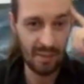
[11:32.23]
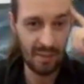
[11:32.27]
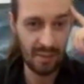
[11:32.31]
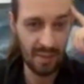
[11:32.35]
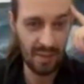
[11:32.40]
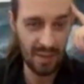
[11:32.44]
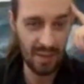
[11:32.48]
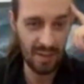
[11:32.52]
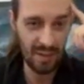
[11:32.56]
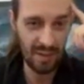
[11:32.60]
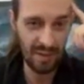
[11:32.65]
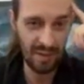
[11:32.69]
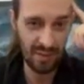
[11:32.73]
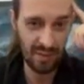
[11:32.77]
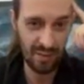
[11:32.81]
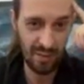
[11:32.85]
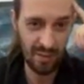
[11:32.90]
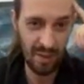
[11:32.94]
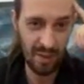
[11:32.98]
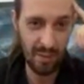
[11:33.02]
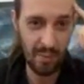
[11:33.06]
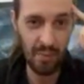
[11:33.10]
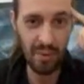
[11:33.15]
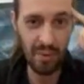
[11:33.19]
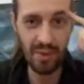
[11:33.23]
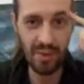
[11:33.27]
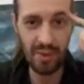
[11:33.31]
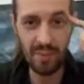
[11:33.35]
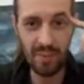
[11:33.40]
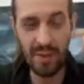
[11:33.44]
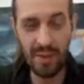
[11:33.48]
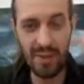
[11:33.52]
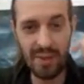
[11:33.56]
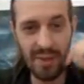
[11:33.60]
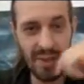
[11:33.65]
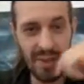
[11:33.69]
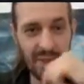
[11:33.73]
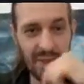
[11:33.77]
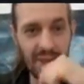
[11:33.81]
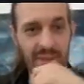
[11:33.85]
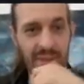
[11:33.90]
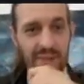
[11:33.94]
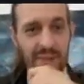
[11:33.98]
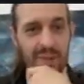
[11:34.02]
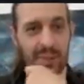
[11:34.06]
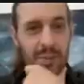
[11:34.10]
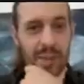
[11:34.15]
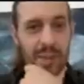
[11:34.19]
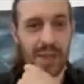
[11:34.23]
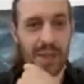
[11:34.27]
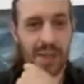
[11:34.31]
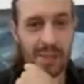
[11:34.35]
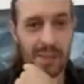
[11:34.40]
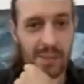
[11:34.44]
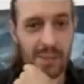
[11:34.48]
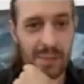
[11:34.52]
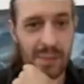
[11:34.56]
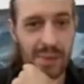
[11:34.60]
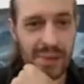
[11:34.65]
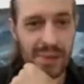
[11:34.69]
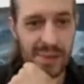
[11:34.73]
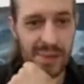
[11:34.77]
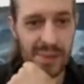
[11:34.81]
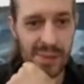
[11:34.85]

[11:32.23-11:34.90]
So I burnt myself quite a bit.